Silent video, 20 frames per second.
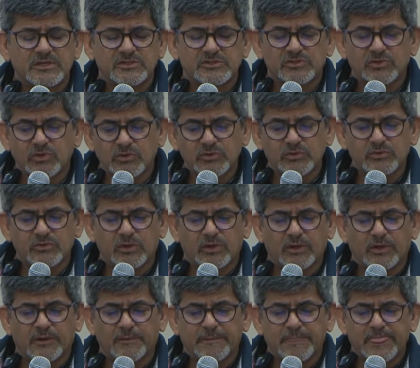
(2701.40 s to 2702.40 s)
So
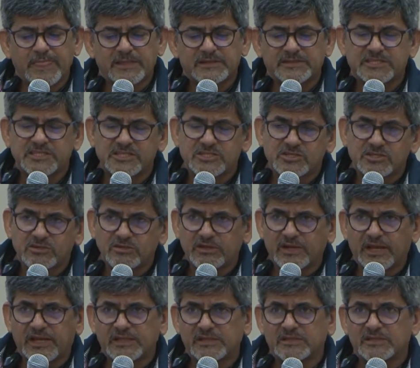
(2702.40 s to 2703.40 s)
teacher
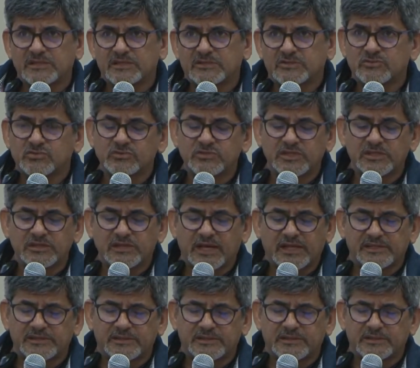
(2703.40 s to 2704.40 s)
and student
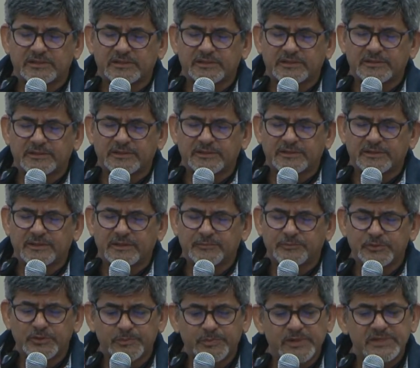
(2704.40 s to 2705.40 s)
and
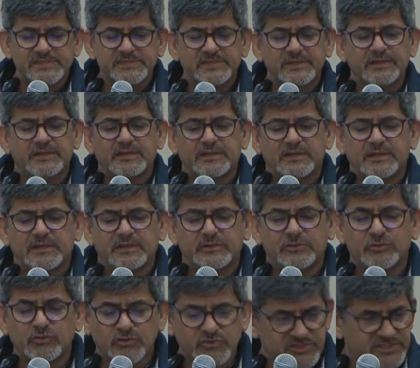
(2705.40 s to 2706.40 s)
pupils
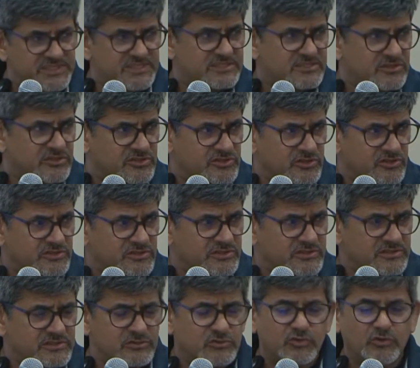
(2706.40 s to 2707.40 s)
use these
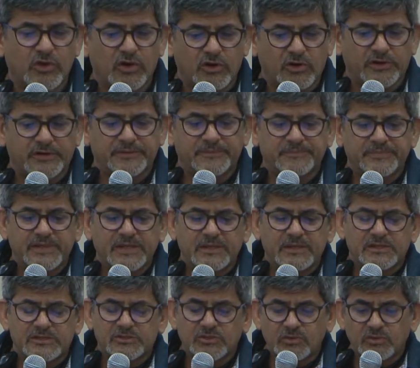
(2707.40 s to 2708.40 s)
resources to learn.
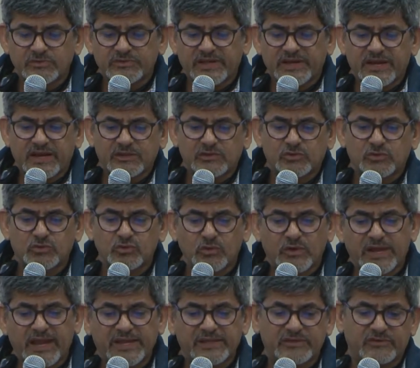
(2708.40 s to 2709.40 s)
So there are two
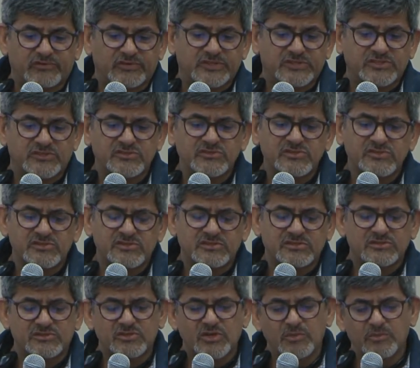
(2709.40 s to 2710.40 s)
kinds of
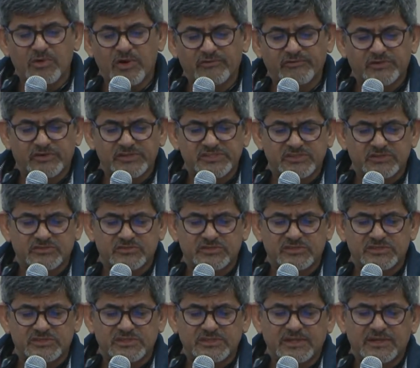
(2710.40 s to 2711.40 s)
resources. Some of the
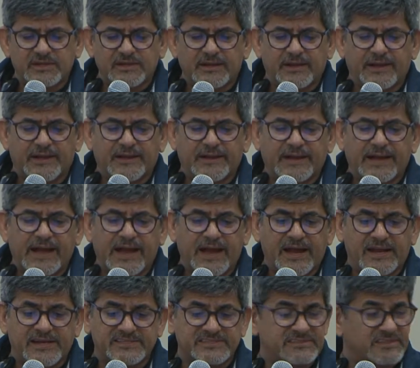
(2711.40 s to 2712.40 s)
resources
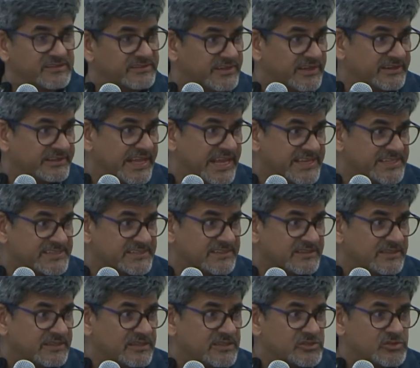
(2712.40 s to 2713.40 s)
are standardized,
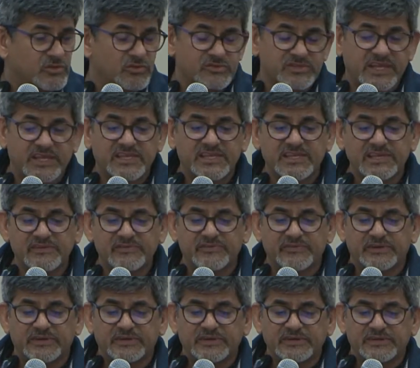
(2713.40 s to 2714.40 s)
so they
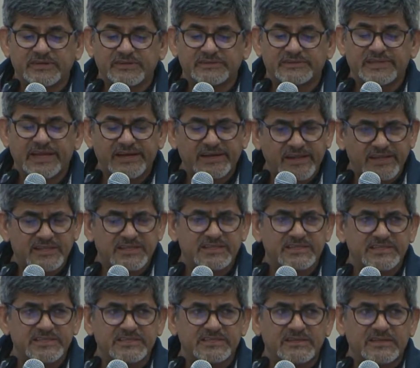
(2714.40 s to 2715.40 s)
give
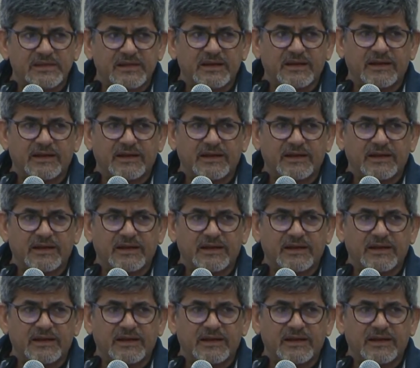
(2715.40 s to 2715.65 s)
directly